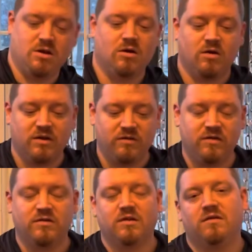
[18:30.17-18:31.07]

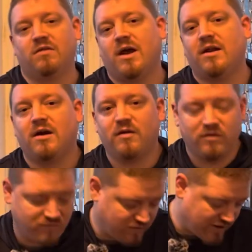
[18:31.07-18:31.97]
consistently flatten out
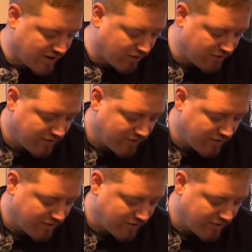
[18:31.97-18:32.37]
and fade out.